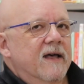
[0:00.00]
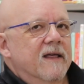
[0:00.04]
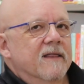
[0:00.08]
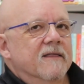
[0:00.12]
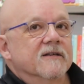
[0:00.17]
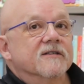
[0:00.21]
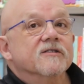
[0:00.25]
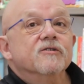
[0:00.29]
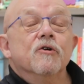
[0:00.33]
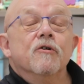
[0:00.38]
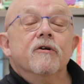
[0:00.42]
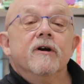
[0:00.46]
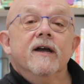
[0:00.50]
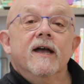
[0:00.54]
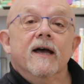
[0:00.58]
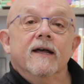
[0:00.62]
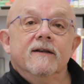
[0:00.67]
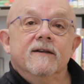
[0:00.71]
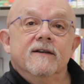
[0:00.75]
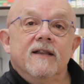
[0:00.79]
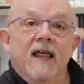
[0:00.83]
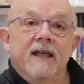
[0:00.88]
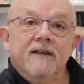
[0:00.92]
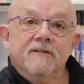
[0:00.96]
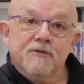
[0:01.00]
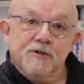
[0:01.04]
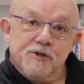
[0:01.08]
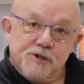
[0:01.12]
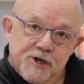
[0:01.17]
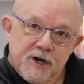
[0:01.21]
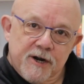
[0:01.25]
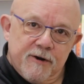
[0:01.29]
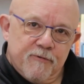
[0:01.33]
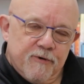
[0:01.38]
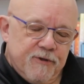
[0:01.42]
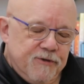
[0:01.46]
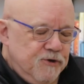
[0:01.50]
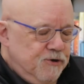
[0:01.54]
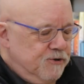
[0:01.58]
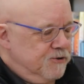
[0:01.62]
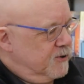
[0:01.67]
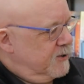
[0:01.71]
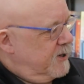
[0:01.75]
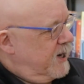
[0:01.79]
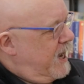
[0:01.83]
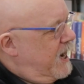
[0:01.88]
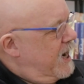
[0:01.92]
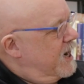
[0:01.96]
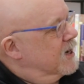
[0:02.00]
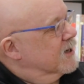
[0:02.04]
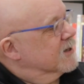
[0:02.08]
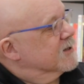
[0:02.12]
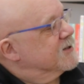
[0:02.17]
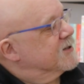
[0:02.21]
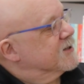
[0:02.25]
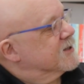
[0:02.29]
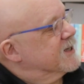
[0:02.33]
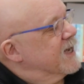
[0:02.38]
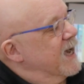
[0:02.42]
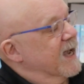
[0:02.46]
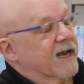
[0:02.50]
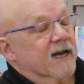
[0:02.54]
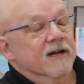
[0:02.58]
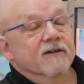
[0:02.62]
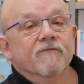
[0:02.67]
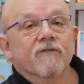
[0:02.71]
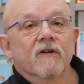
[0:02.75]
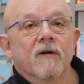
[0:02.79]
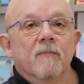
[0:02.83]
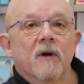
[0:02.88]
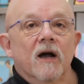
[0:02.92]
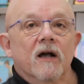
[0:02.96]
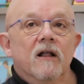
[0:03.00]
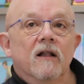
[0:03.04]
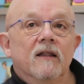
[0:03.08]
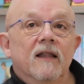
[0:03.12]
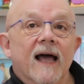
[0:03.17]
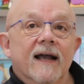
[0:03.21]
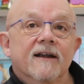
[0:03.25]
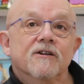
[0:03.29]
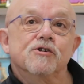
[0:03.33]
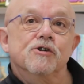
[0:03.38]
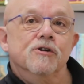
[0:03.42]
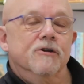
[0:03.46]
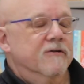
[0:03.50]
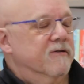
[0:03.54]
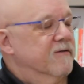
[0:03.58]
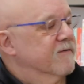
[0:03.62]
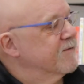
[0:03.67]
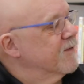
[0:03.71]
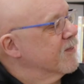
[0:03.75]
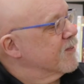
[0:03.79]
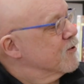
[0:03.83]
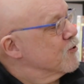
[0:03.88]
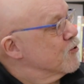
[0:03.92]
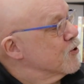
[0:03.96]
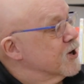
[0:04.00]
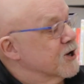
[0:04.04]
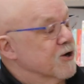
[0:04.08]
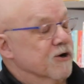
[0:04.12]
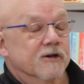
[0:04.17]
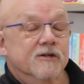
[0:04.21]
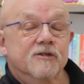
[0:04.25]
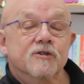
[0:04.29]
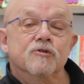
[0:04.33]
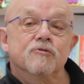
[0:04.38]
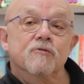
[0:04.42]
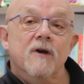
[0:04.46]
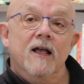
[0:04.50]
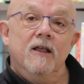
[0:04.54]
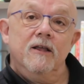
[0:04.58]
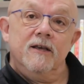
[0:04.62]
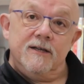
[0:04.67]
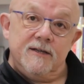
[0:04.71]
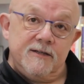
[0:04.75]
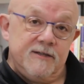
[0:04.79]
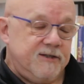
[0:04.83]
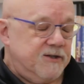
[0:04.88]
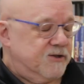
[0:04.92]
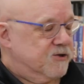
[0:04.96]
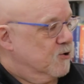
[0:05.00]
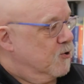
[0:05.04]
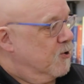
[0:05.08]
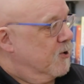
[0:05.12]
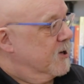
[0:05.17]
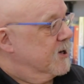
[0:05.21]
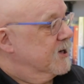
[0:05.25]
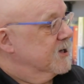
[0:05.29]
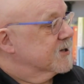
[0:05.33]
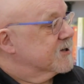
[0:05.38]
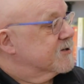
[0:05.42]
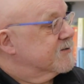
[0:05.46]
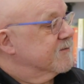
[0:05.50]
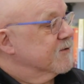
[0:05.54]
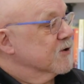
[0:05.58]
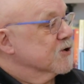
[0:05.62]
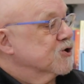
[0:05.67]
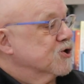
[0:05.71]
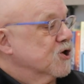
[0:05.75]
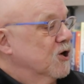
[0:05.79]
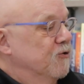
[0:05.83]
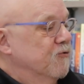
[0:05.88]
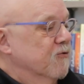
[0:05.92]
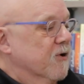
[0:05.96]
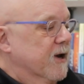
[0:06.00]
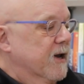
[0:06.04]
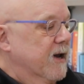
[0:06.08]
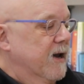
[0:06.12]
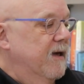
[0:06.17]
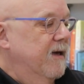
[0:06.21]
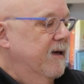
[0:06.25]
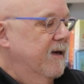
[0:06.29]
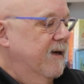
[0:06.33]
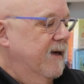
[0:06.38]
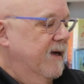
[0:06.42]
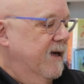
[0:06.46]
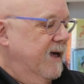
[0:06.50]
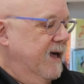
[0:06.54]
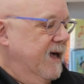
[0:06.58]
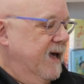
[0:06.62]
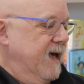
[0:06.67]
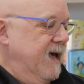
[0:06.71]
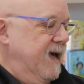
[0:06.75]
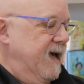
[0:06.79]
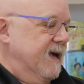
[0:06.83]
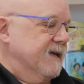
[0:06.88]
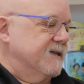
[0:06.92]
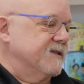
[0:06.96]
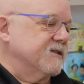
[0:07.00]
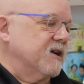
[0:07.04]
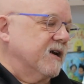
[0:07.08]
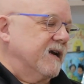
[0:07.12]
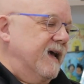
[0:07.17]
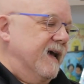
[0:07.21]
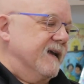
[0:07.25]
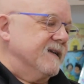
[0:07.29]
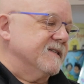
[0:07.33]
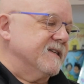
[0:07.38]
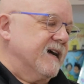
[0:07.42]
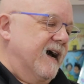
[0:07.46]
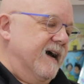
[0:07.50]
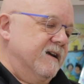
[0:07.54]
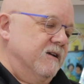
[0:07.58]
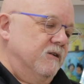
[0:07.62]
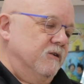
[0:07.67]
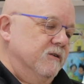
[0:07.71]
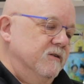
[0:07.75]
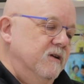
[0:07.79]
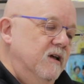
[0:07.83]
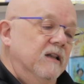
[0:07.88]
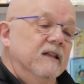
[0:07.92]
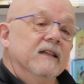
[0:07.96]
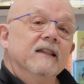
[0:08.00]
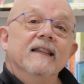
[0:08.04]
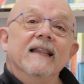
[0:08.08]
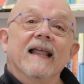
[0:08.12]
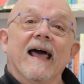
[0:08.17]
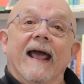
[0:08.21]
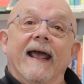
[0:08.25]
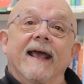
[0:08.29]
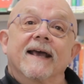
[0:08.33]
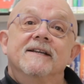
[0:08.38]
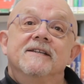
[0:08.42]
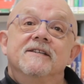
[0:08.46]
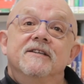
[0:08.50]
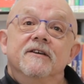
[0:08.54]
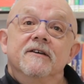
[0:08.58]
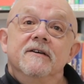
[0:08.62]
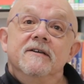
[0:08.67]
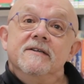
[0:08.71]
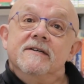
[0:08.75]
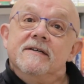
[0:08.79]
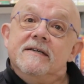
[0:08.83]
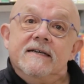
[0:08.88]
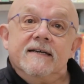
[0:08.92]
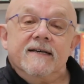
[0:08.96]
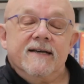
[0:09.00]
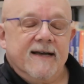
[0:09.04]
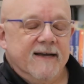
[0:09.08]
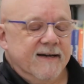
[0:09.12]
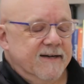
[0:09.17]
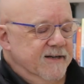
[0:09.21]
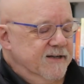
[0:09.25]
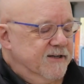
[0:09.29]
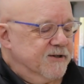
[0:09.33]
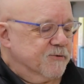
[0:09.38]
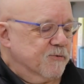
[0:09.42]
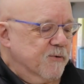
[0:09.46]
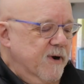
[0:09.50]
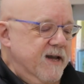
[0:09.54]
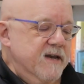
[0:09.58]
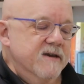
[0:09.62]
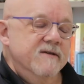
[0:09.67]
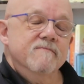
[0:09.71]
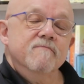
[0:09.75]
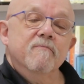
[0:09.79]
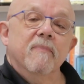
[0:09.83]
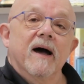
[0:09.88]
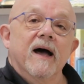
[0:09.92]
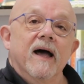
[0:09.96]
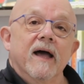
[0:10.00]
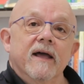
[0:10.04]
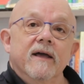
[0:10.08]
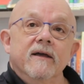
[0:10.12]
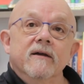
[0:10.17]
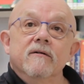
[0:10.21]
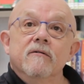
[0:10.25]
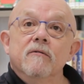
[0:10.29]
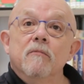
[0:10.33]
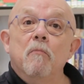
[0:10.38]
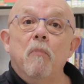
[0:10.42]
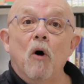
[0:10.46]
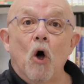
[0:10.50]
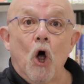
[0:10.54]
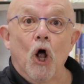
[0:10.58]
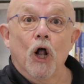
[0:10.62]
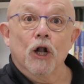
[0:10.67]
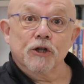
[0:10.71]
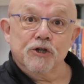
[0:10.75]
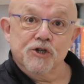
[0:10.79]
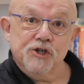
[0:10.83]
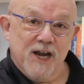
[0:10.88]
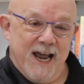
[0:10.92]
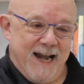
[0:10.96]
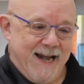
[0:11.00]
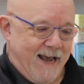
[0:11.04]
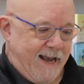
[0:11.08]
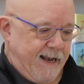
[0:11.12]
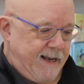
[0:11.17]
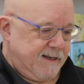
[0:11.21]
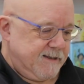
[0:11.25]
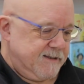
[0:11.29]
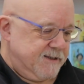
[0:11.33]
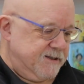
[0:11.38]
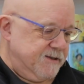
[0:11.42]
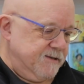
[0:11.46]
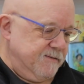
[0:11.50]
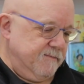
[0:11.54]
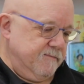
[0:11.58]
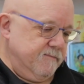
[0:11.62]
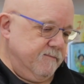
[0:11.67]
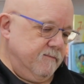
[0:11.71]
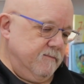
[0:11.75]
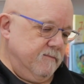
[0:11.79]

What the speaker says: The story I'd like to share with you today is taken from a collection of 30 Australian stories for children. It's entitled Licked, and it's written by Paul Jennings.